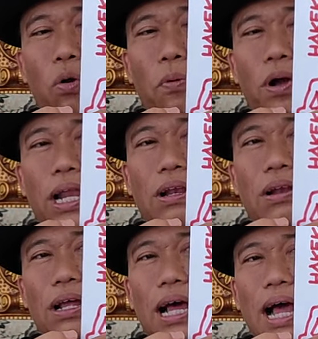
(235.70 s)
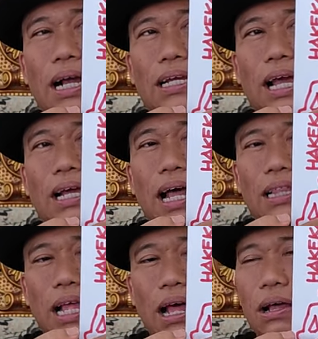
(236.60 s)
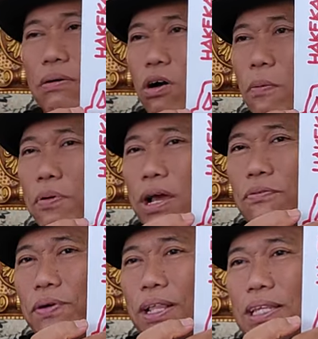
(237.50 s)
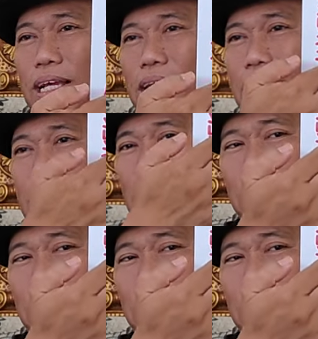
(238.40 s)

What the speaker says: hubungan hakikat, hubungan vertikal dengan